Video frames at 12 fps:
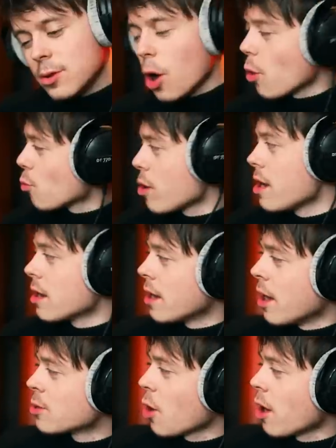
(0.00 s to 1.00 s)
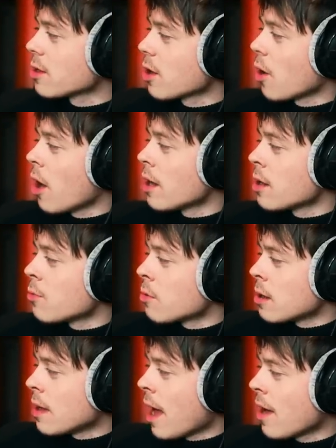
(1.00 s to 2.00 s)
Not really. I don't
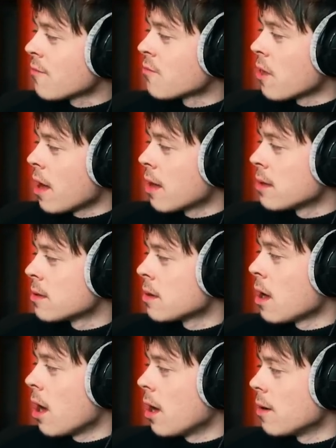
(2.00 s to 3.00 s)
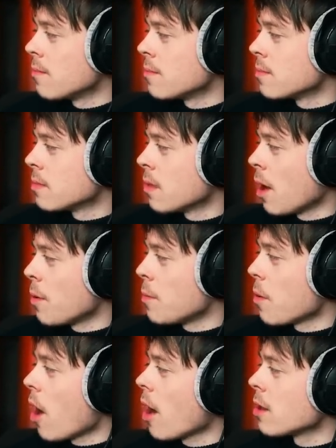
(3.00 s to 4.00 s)
really have that. I mean,
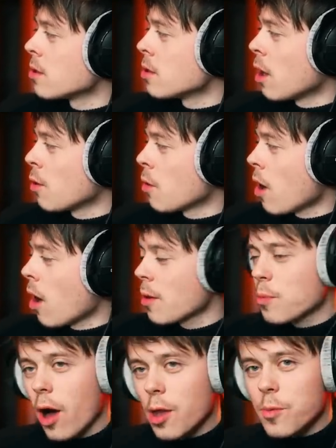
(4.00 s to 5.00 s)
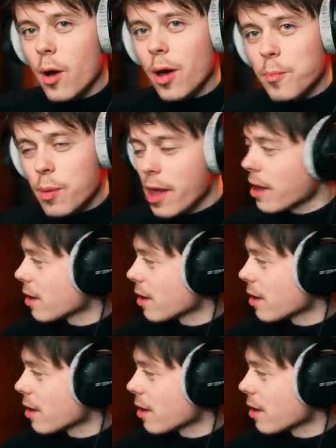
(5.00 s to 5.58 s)
but, I pick...